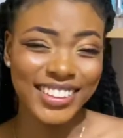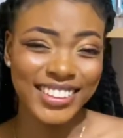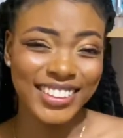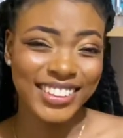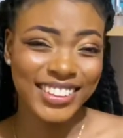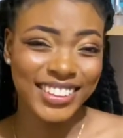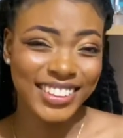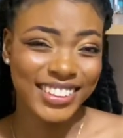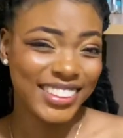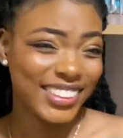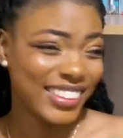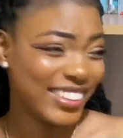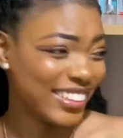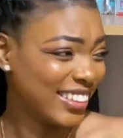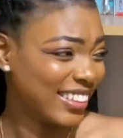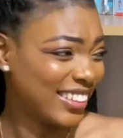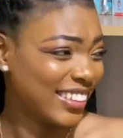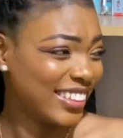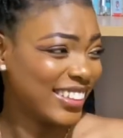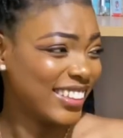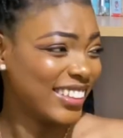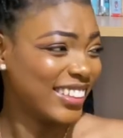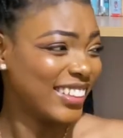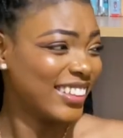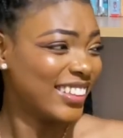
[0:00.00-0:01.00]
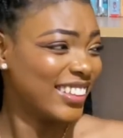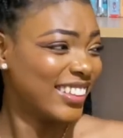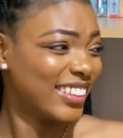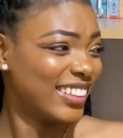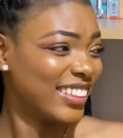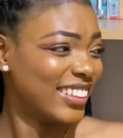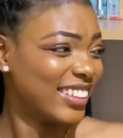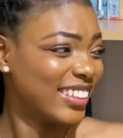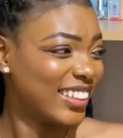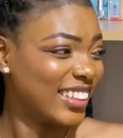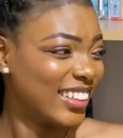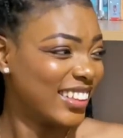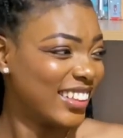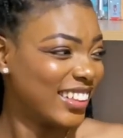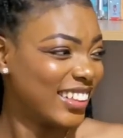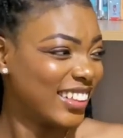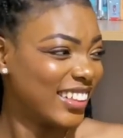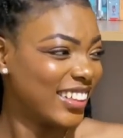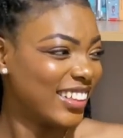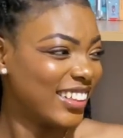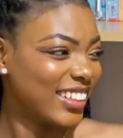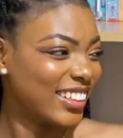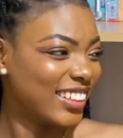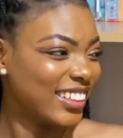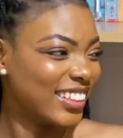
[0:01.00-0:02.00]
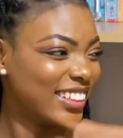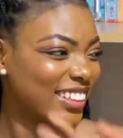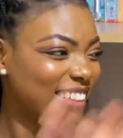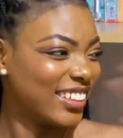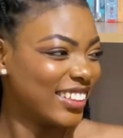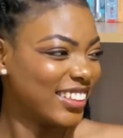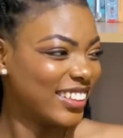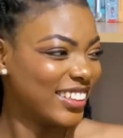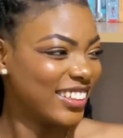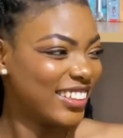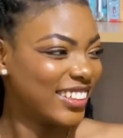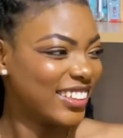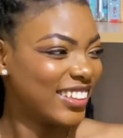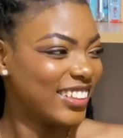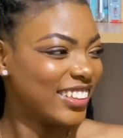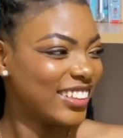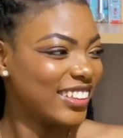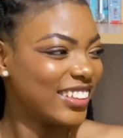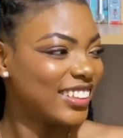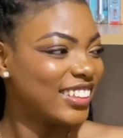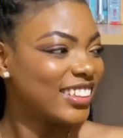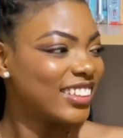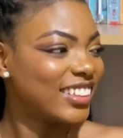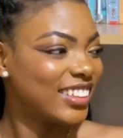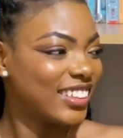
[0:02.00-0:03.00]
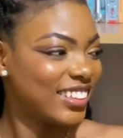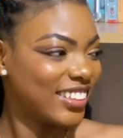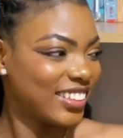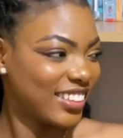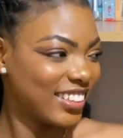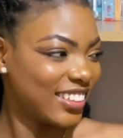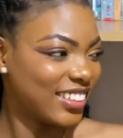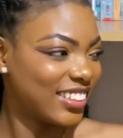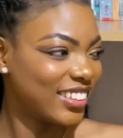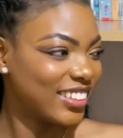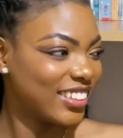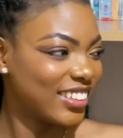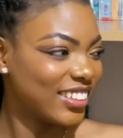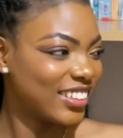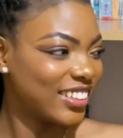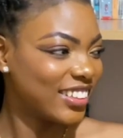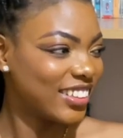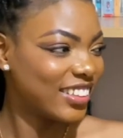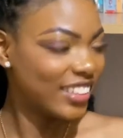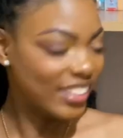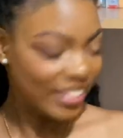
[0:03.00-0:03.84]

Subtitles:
No words are spoken by the person on screen.